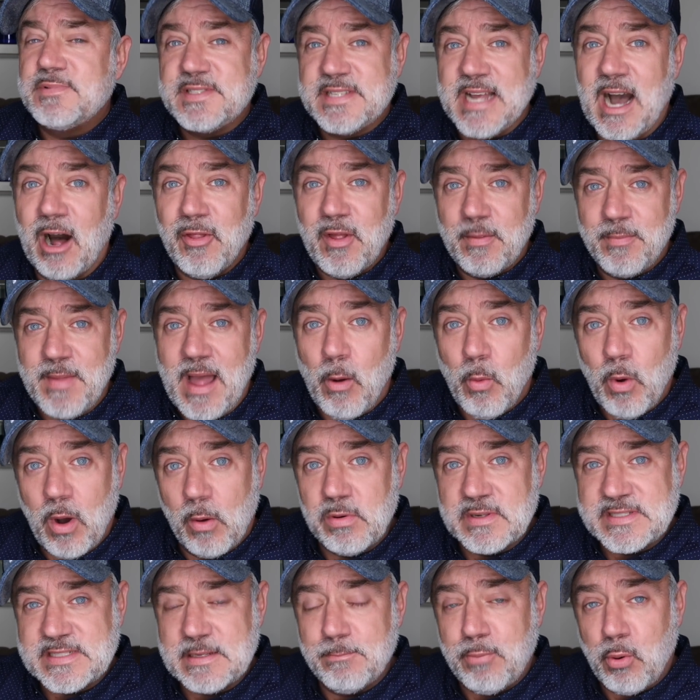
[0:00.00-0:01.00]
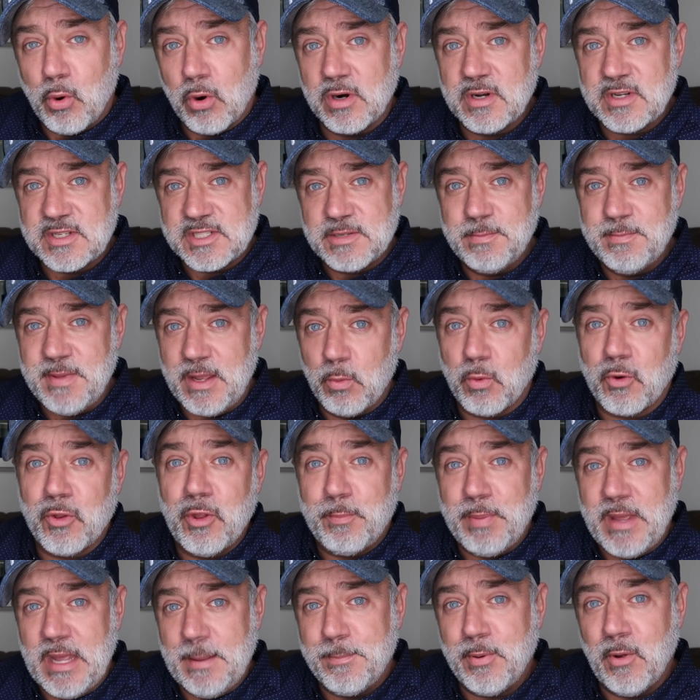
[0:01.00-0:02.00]
tell them that what was important to me were
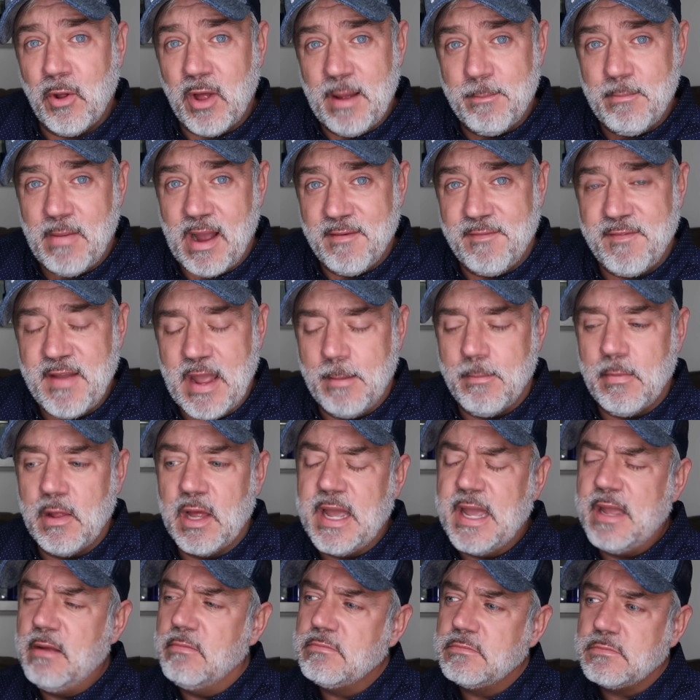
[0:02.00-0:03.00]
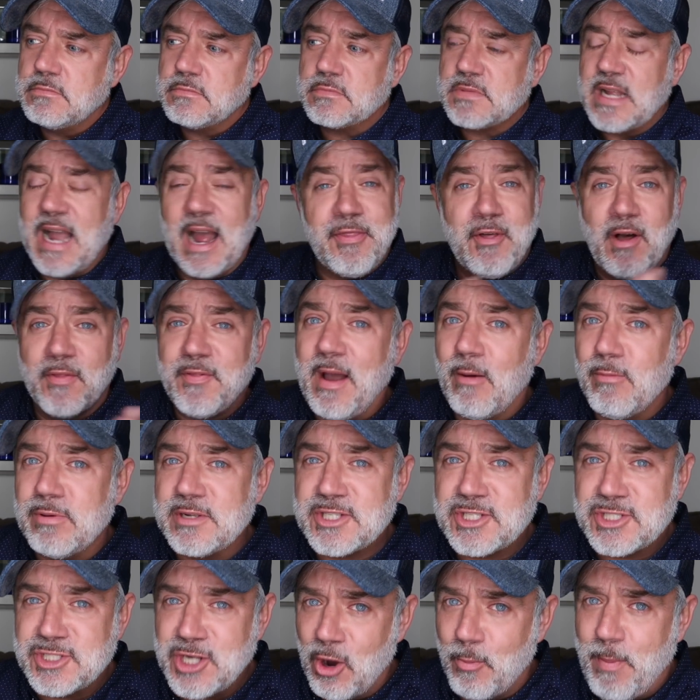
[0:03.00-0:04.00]
the people and my family. I thought that
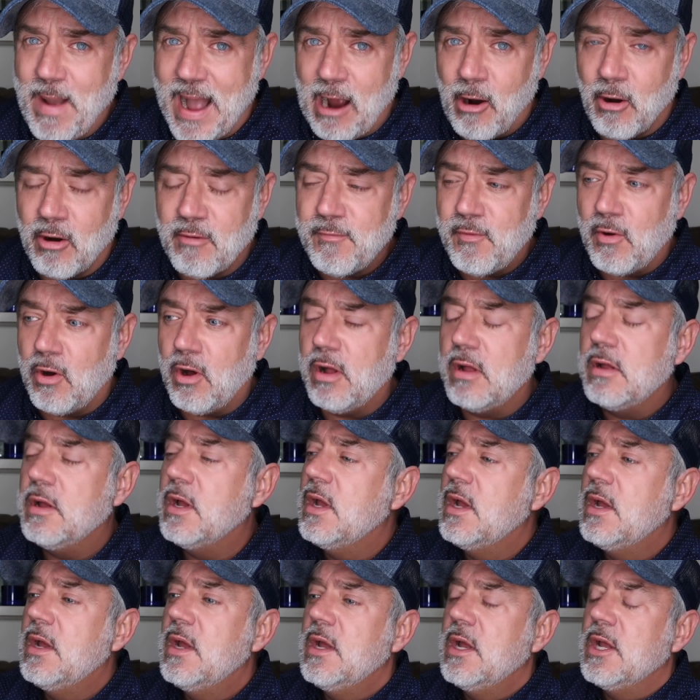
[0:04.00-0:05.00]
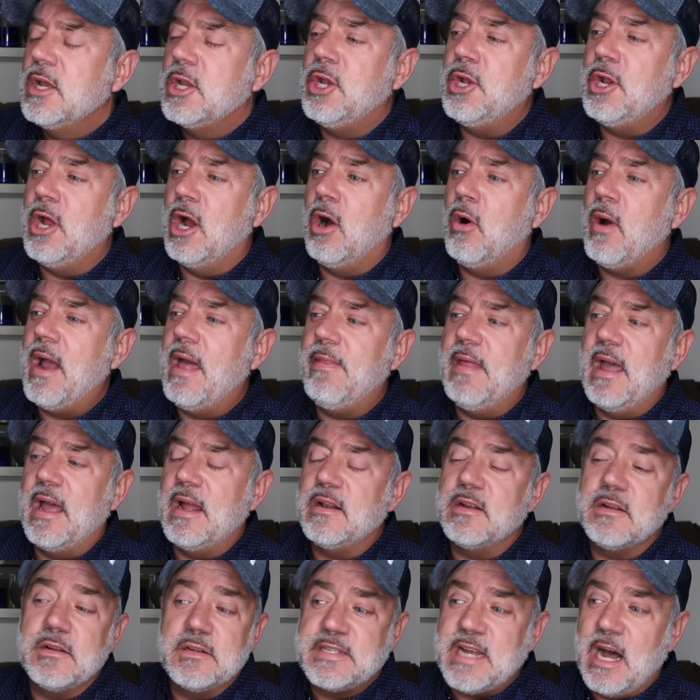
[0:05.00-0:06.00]
was so powerful, you know, and
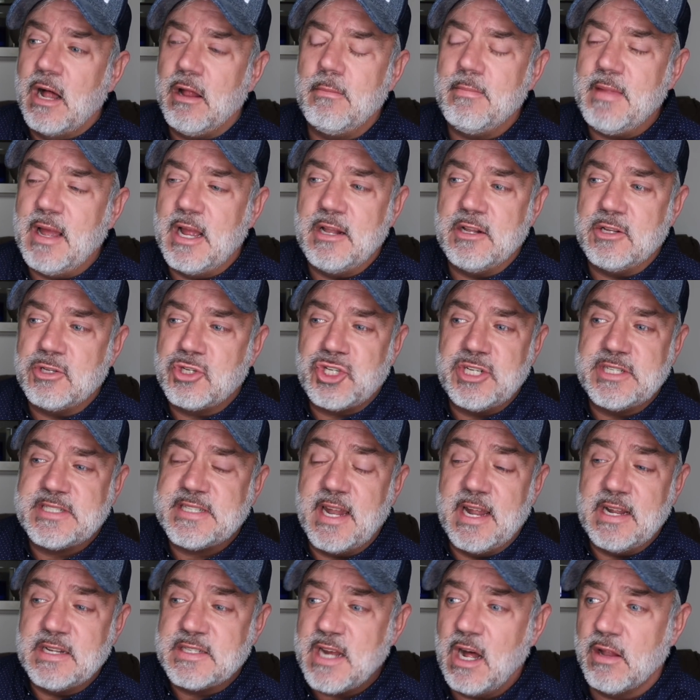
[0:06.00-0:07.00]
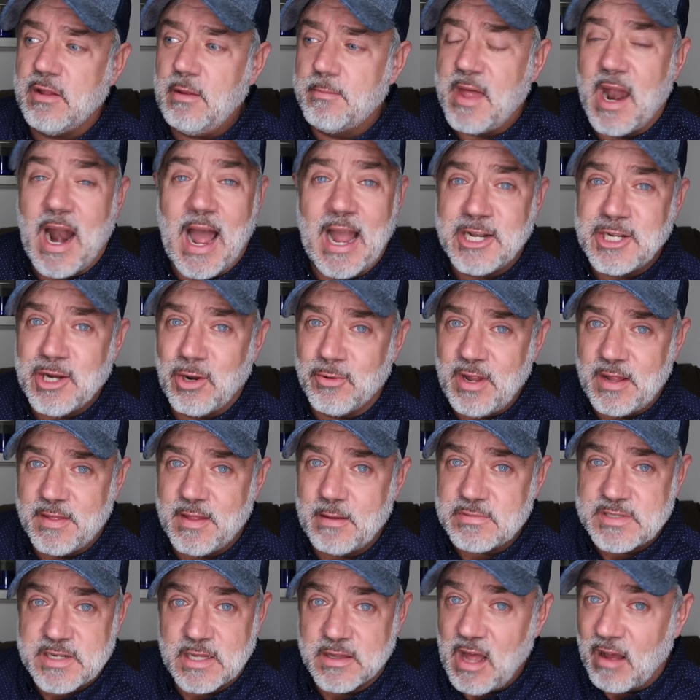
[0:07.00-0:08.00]
then tell them, and she said, and tell them that I don't need
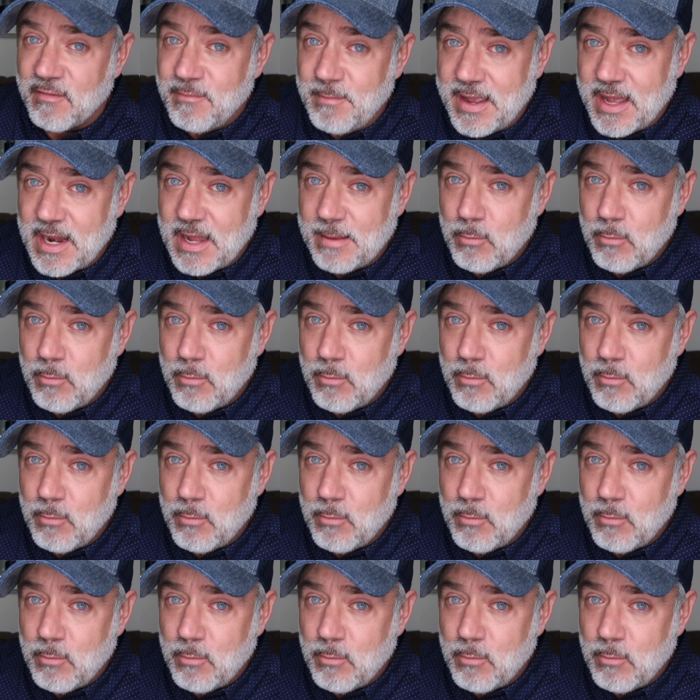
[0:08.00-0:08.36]
them to love me